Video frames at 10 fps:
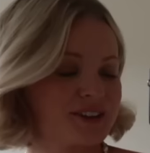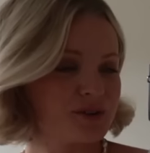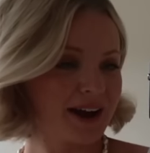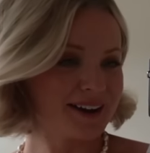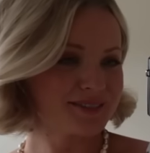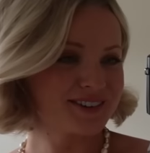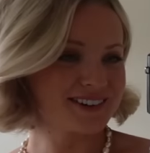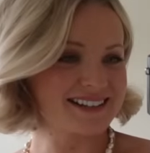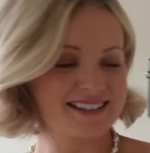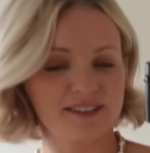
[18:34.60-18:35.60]
You have
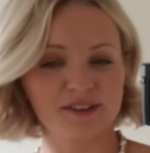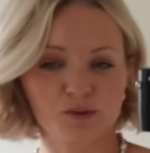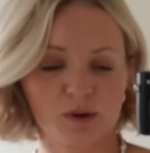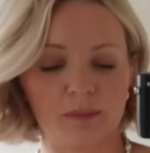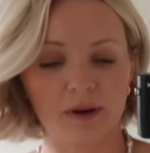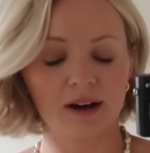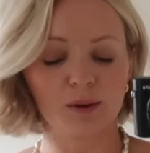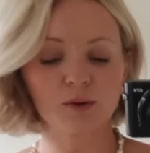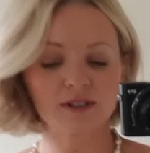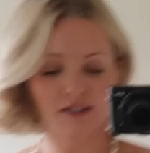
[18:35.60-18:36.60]
already seen this one, but
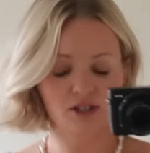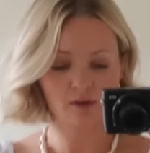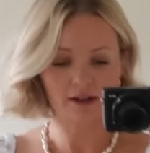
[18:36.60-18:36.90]
I wanted to